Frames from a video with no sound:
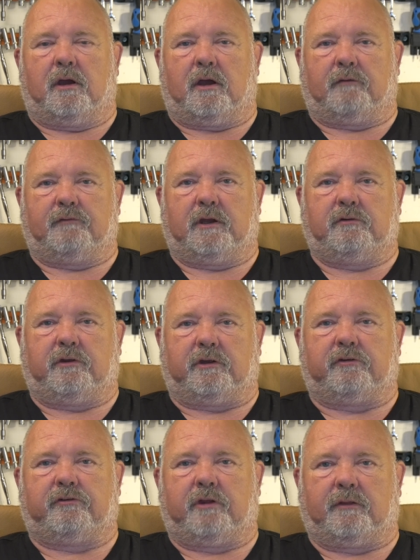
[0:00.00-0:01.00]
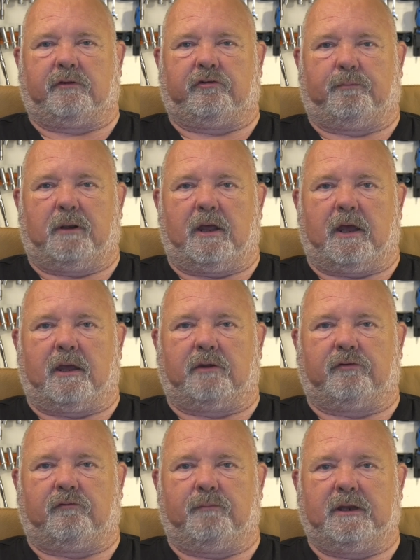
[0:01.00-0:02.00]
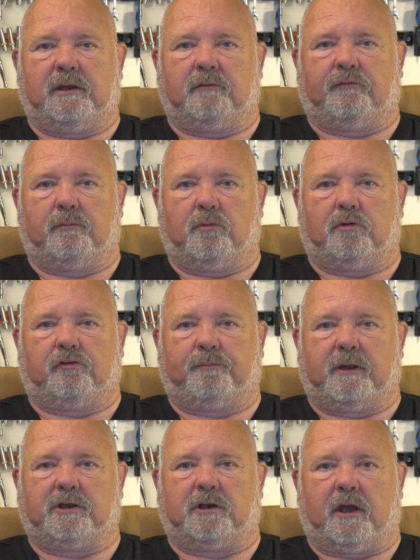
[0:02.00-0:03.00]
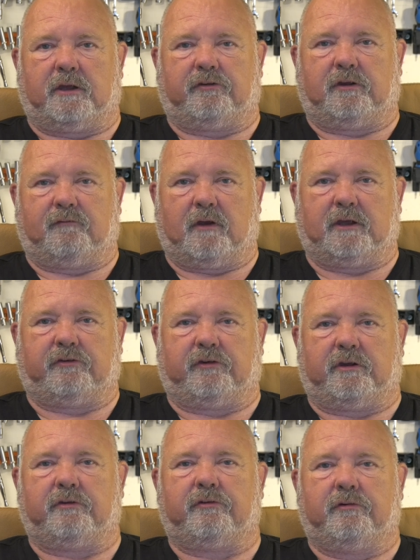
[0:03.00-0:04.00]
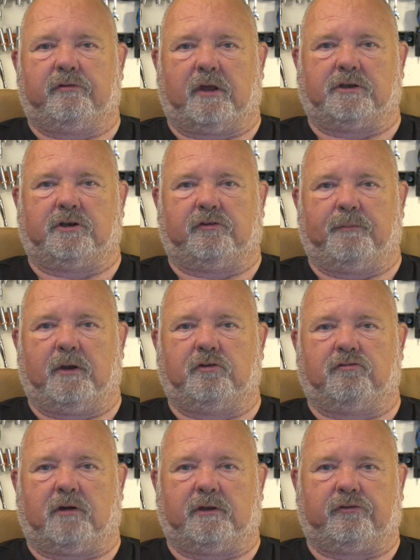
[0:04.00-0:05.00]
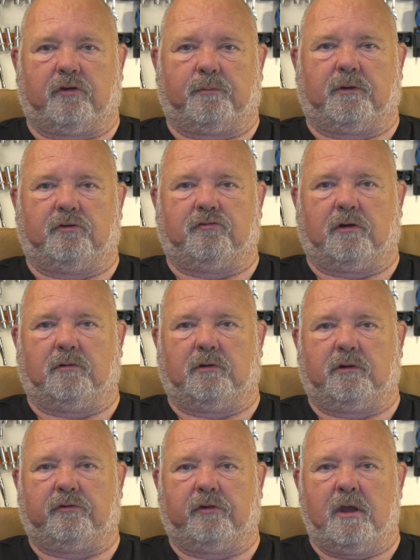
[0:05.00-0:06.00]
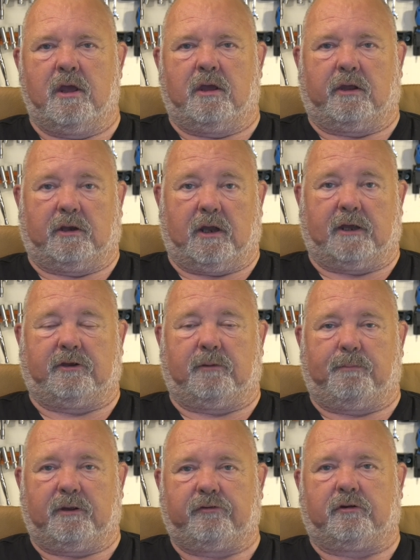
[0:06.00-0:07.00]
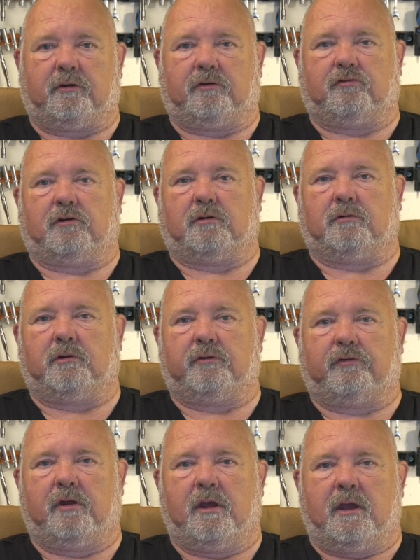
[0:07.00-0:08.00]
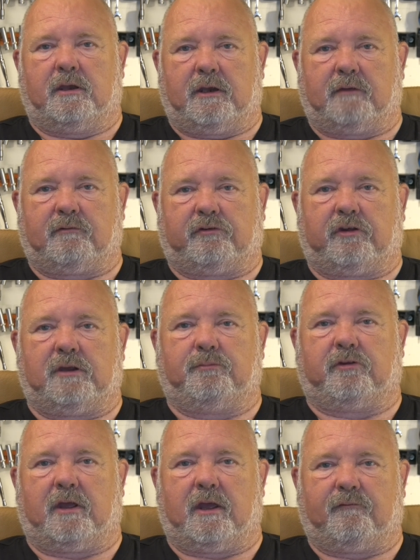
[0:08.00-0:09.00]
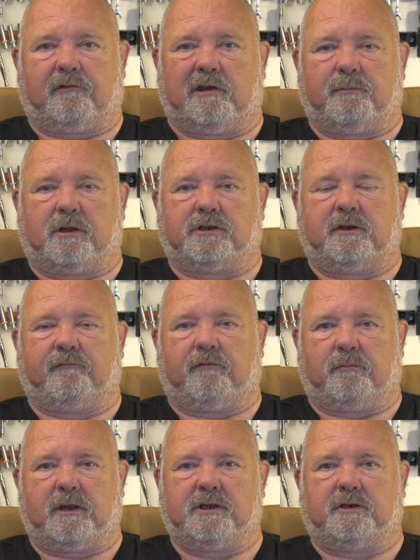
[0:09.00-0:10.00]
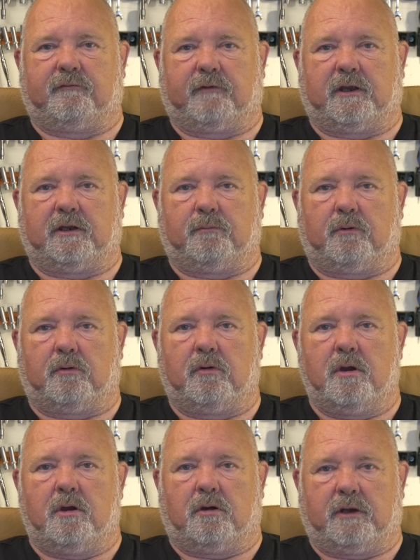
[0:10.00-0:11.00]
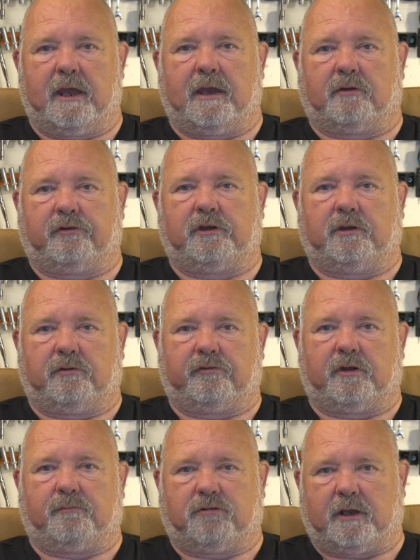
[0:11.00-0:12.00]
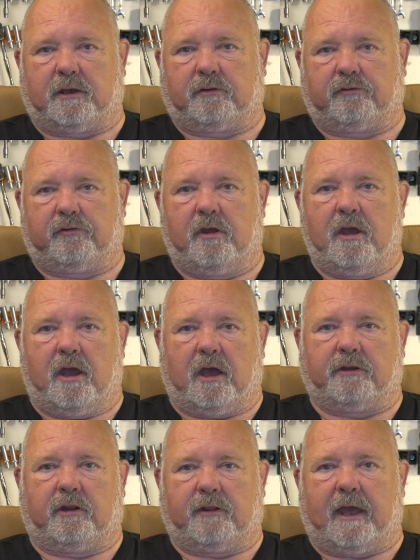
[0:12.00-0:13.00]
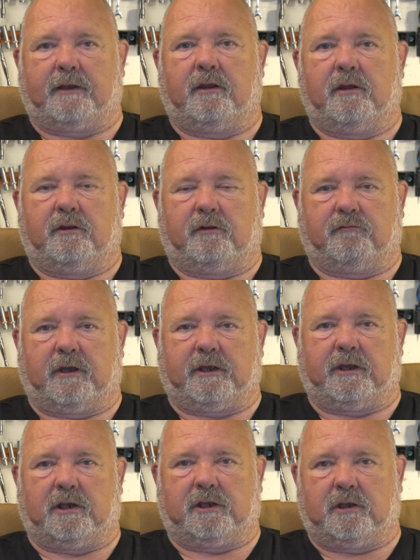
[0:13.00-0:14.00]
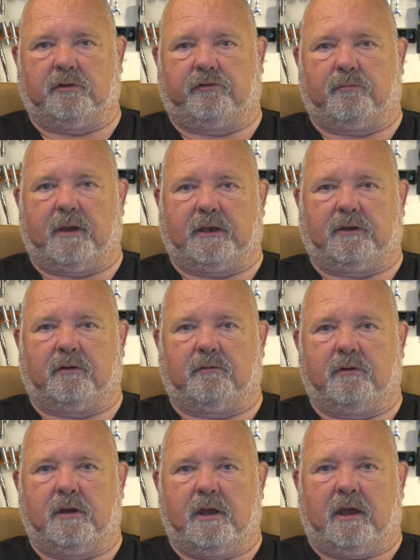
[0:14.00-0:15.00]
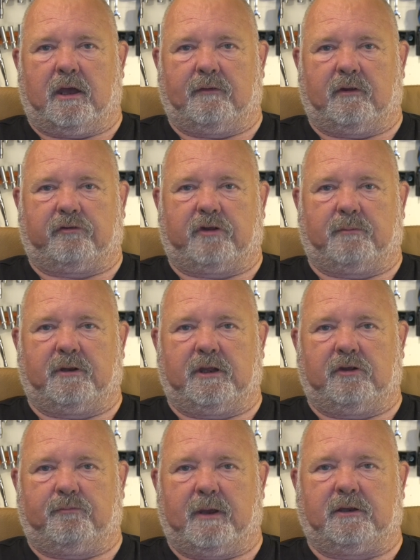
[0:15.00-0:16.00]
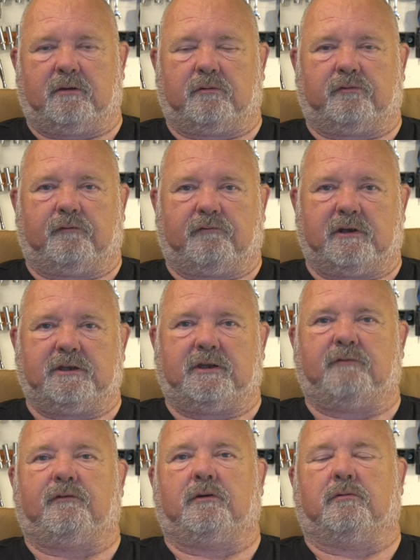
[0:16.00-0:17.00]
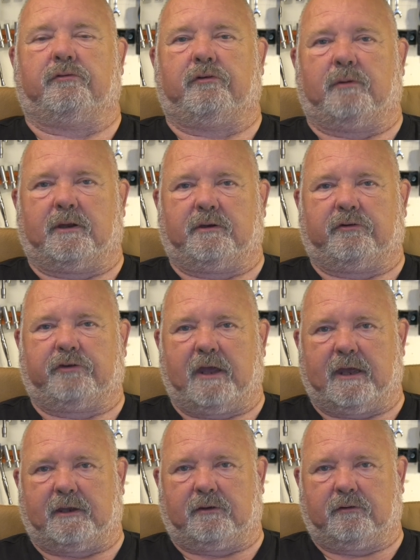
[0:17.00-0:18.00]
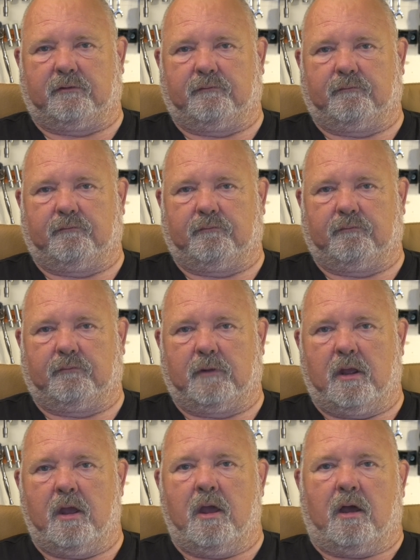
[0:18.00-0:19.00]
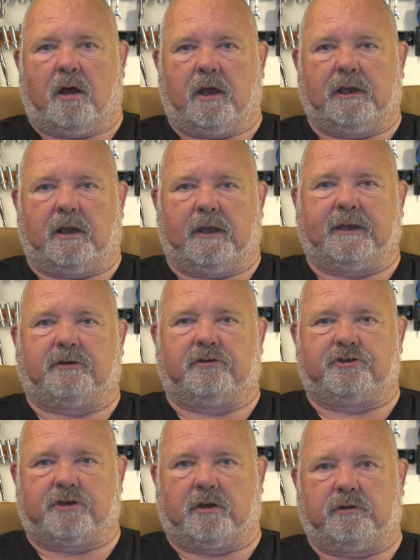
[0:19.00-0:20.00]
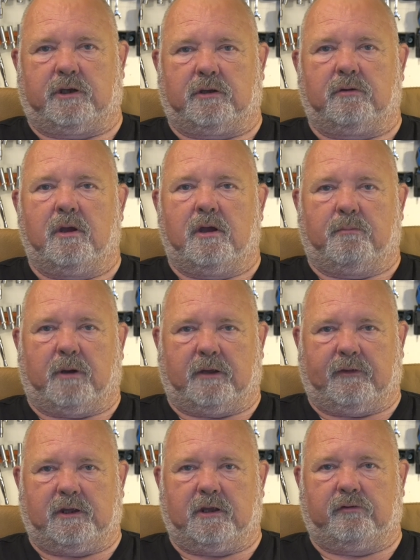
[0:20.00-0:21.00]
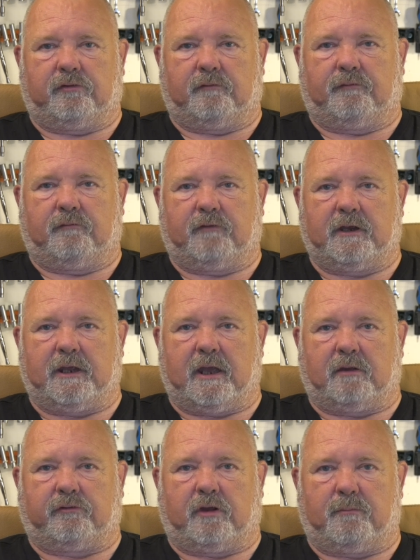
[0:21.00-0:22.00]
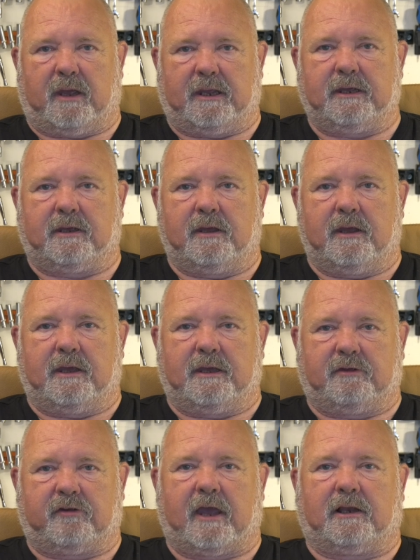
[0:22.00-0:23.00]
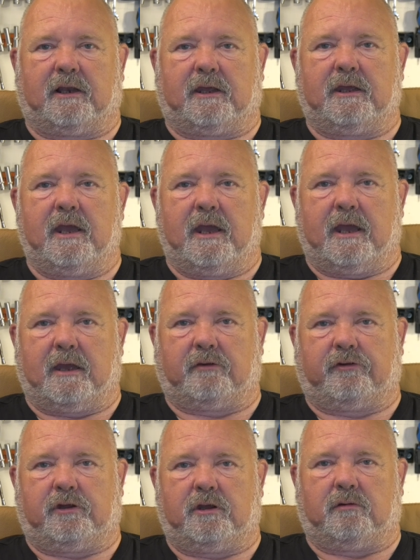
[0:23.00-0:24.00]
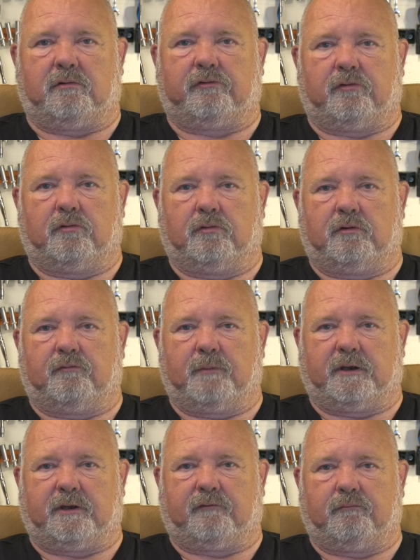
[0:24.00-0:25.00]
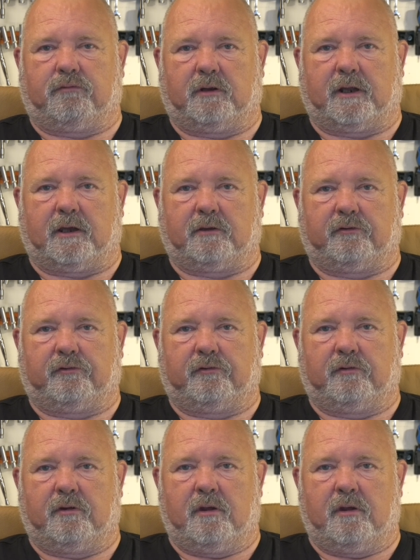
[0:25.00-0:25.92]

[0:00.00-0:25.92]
I've noticed that the suppliers of many of the more specialised devices, such as motorised stop controllers and lighted piston controllers, never seem to have very much information available on how to use their products, other than the regular user manual, and that some of these manuals are very difficult to understand. I like to show you, by the use of the videos I make, exactly how to use all of my different products.